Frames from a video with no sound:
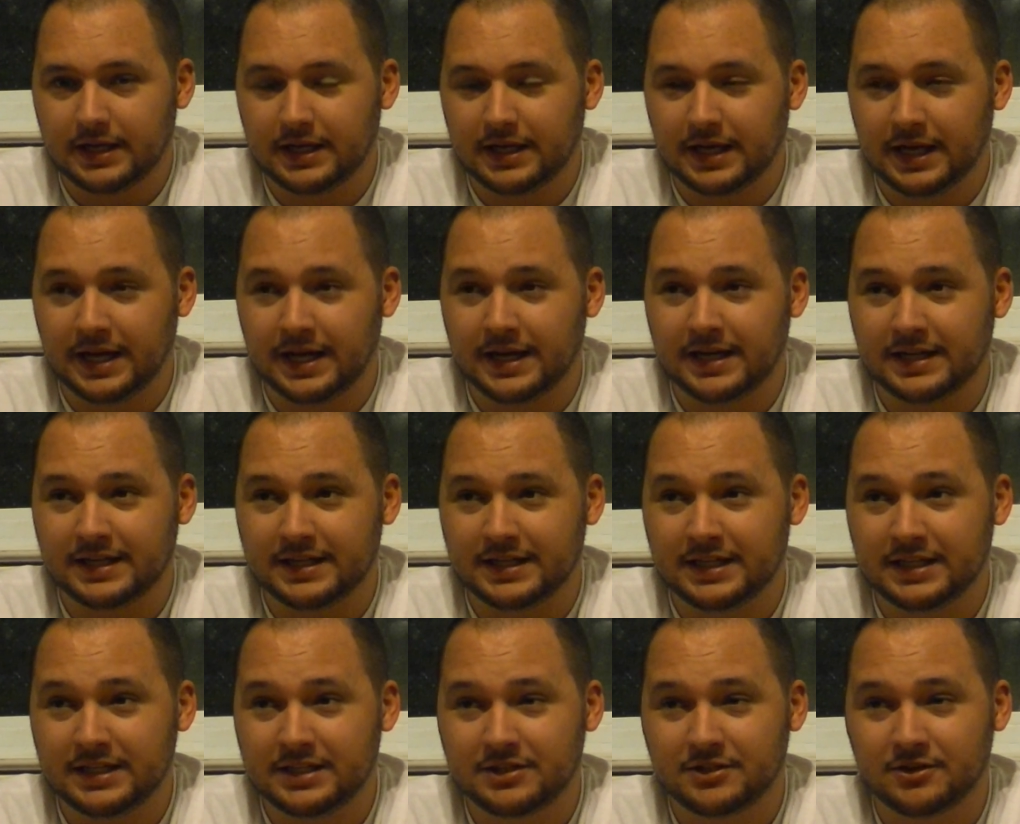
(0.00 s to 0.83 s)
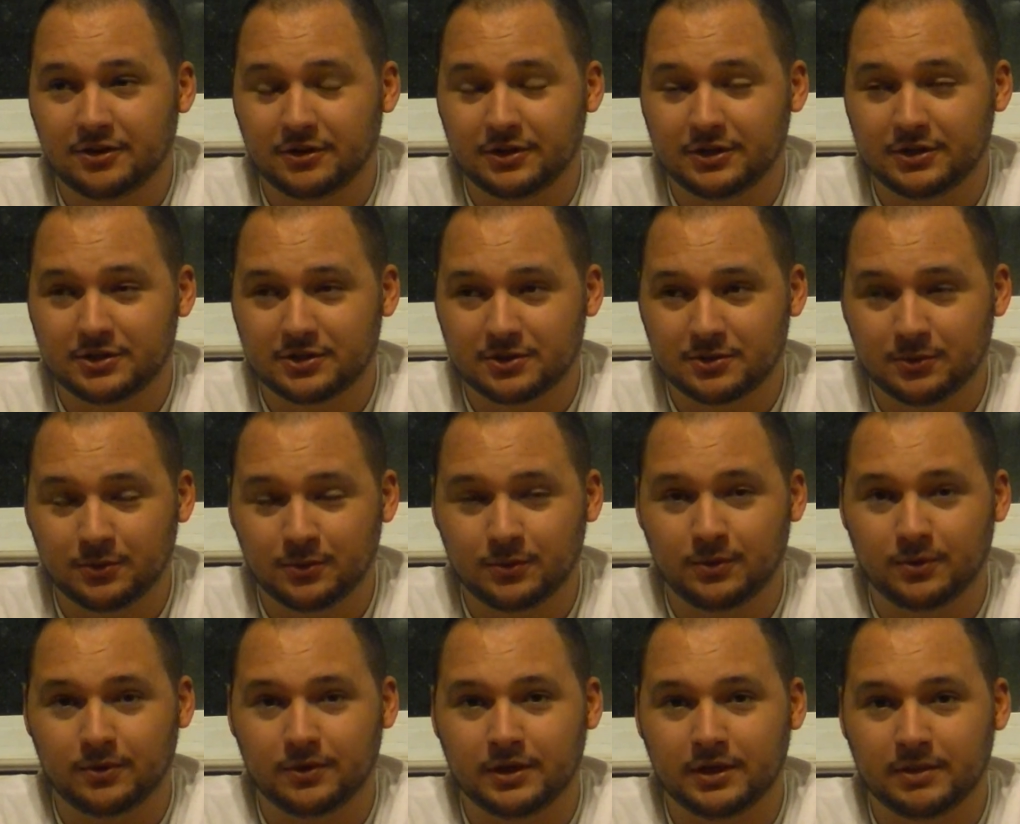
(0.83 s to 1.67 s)
And he started
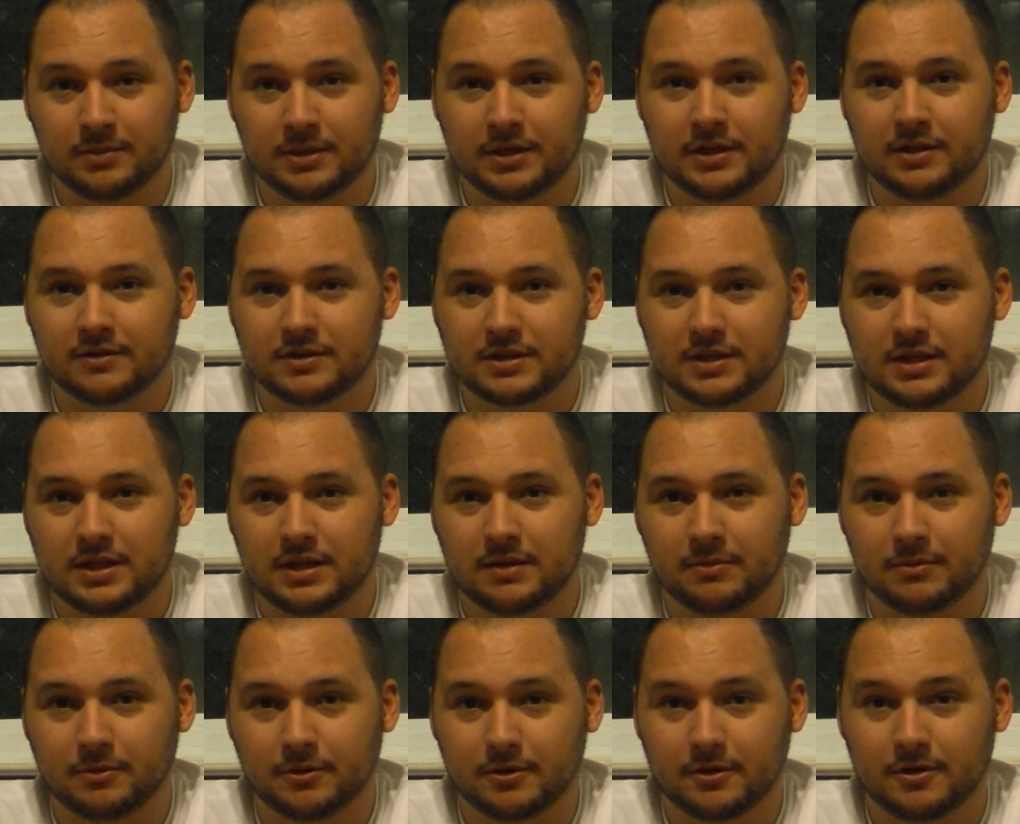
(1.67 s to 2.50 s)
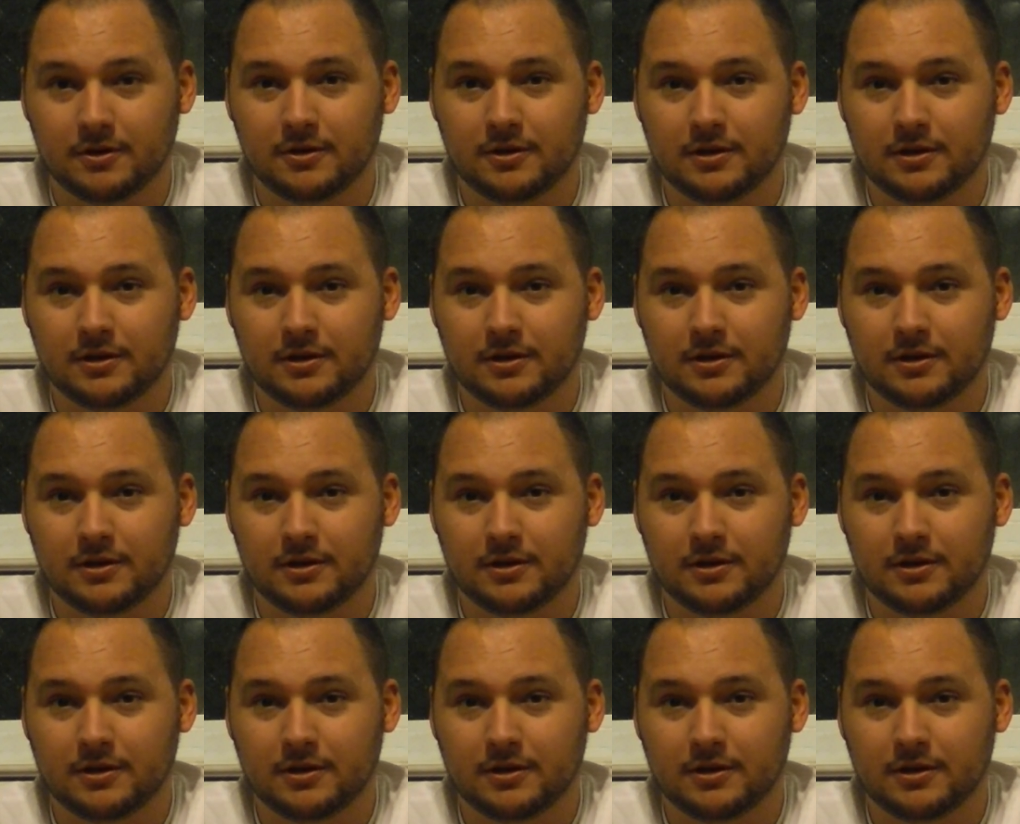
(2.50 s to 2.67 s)
school in the beginning of September.